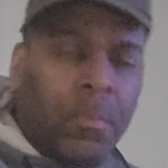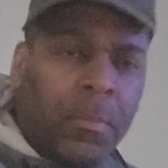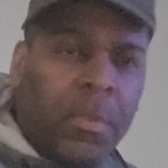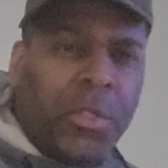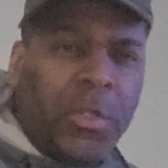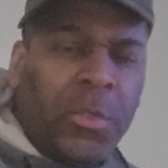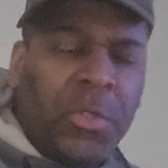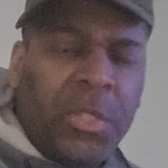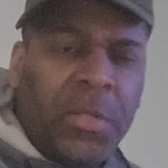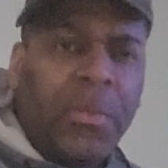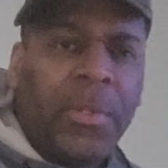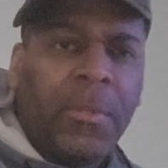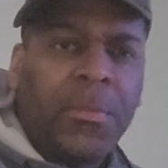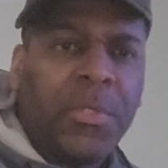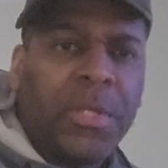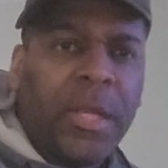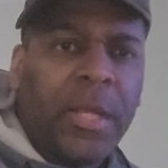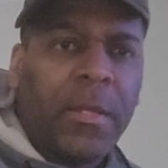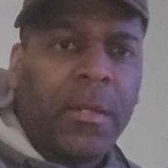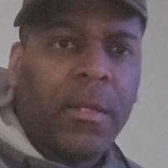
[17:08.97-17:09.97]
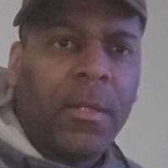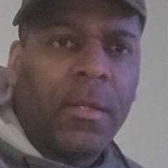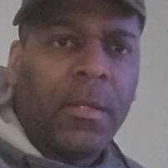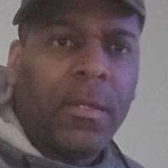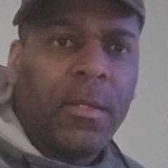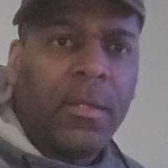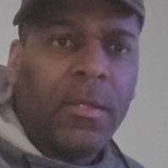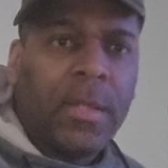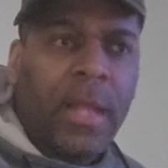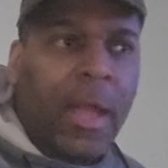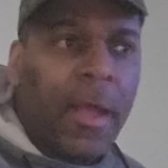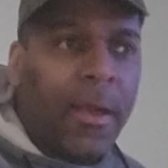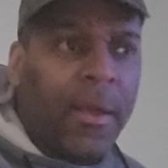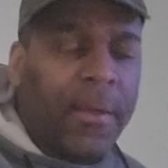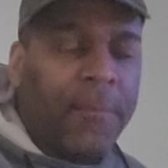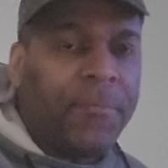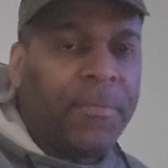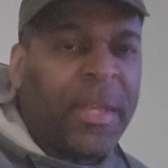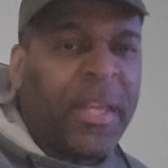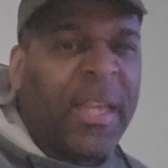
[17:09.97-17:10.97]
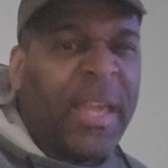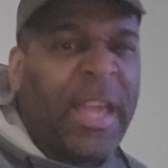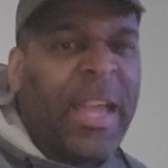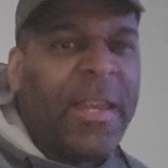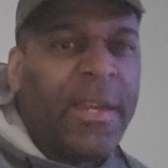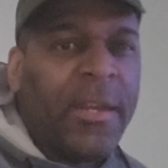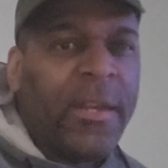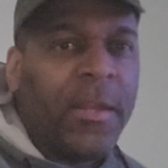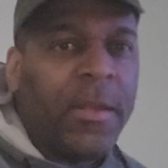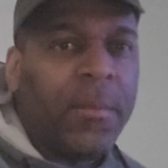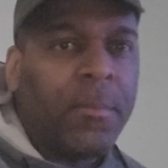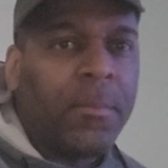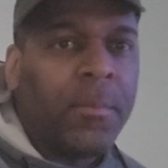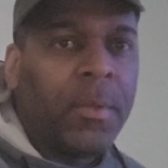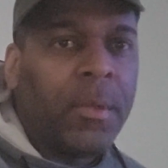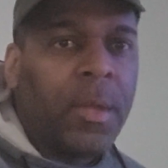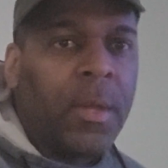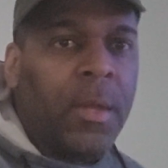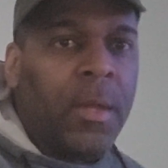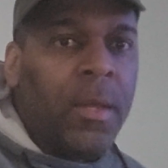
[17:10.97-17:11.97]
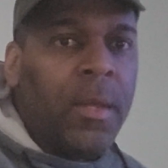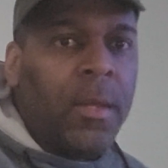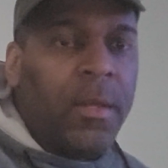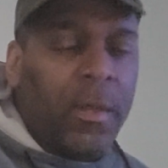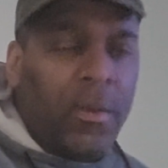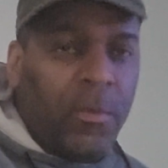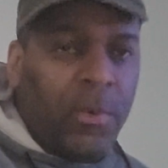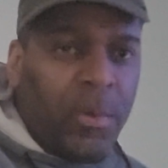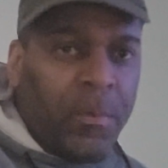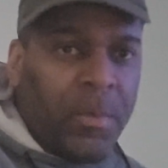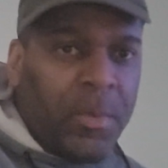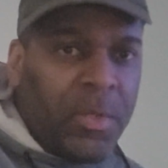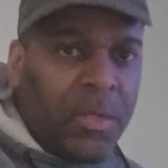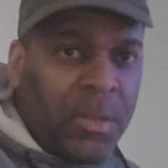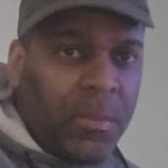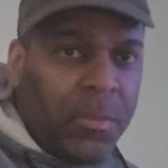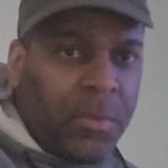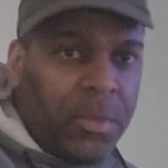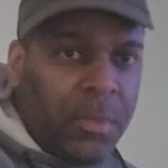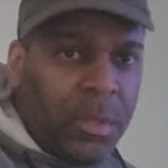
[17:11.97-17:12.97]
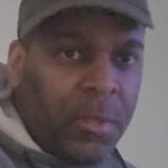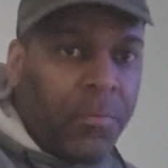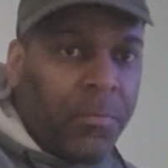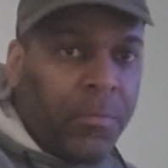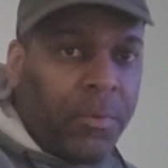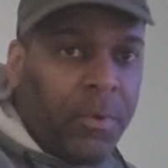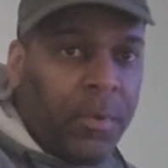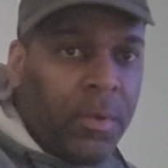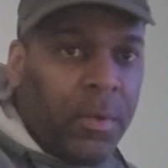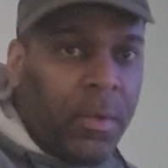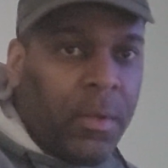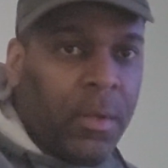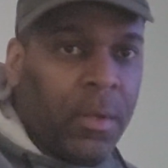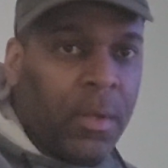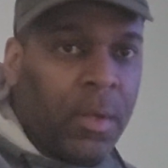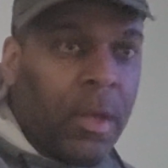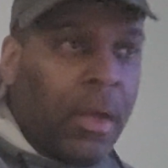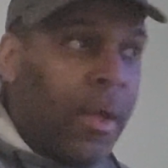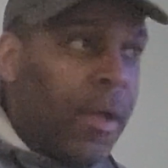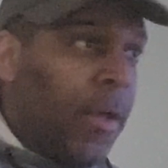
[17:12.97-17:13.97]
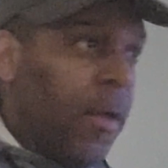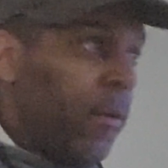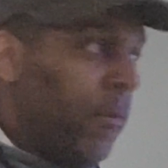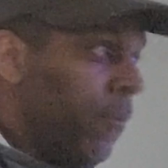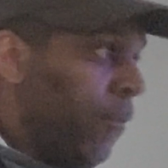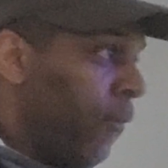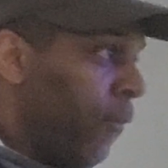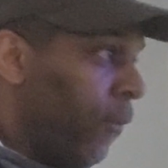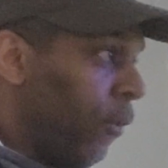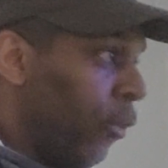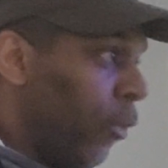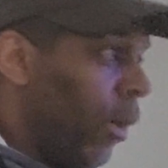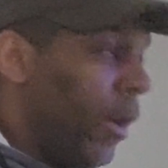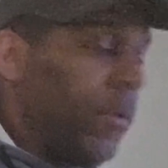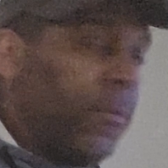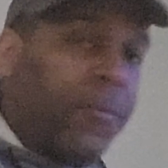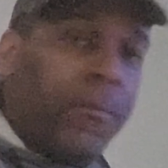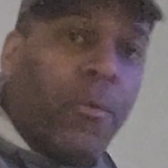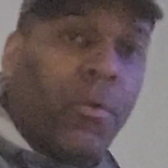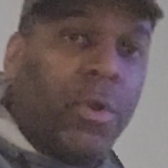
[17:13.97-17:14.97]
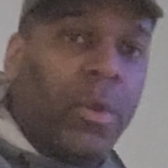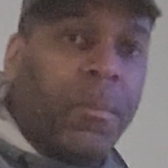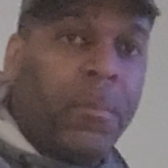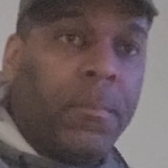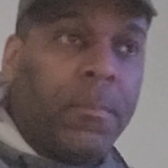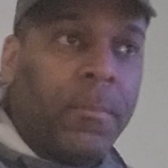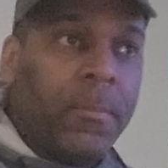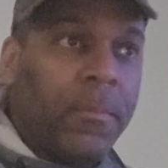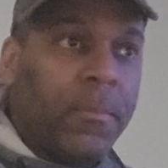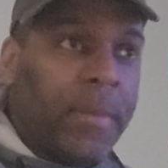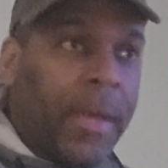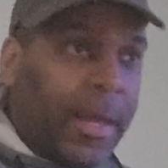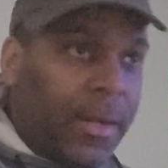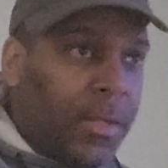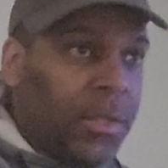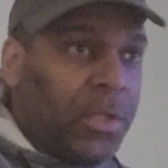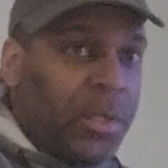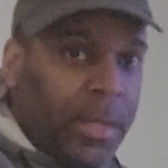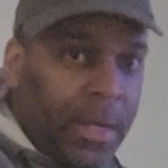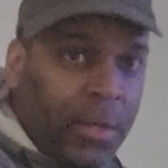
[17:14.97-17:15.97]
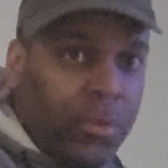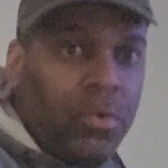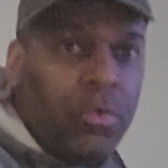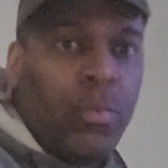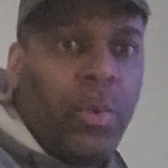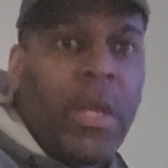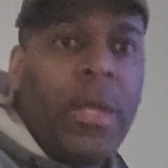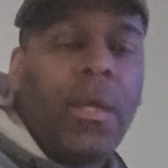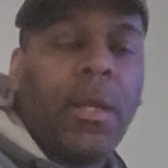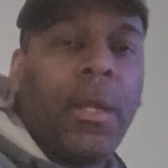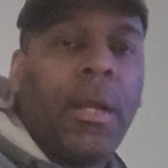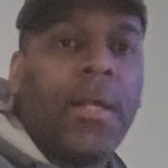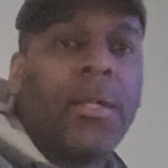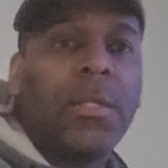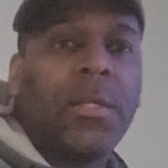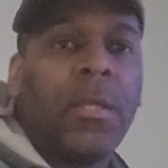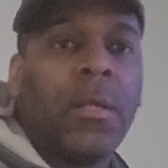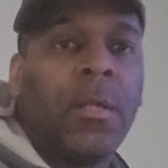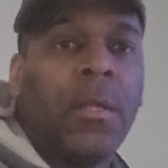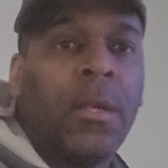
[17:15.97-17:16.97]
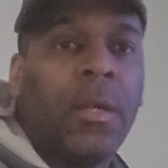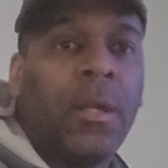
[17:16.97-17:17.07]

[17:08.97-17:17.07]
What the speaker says: But you see what I'm saying? Now, if they hated him, it would have been something different. Floyd fought him at his natural weight class.